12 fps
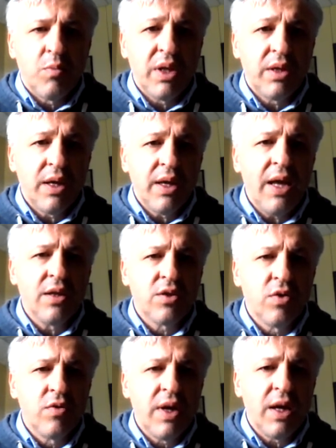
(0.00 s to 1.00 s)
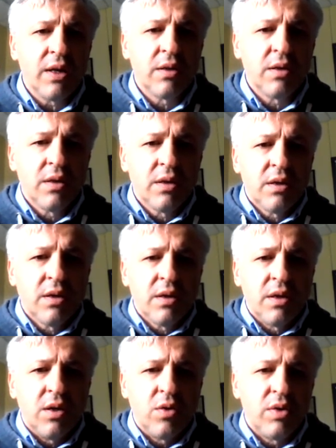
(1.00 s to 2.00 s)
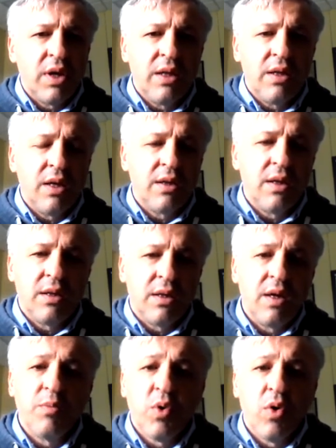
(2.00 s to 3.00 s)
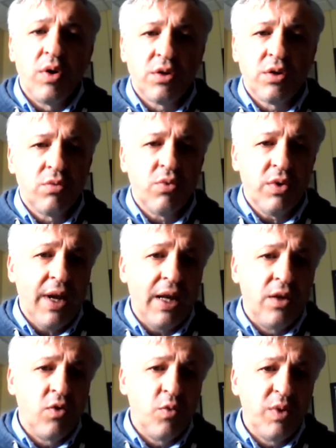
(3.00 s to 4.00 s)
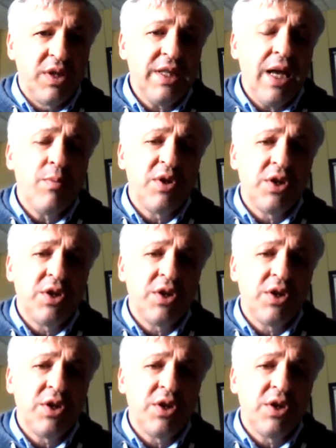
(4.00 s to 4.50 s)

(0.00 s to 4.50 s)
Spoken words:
But again, so we can, the approach for training will be the same.